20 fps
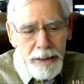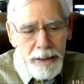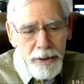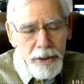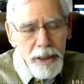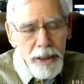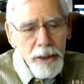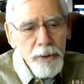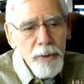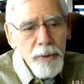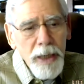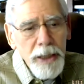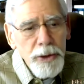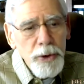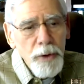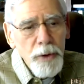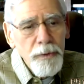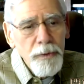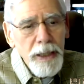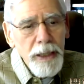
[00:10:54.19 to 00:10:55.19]
the air
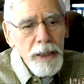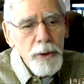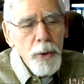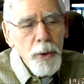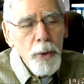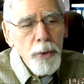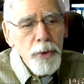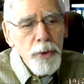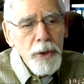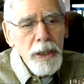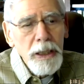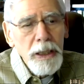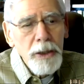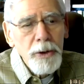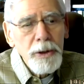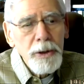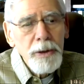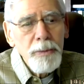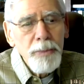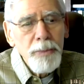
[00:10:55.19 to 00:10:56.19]
rights over that whole thing
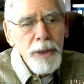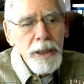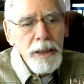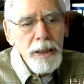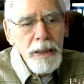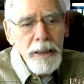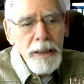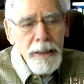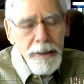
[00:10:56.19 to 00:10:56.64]
couldn't be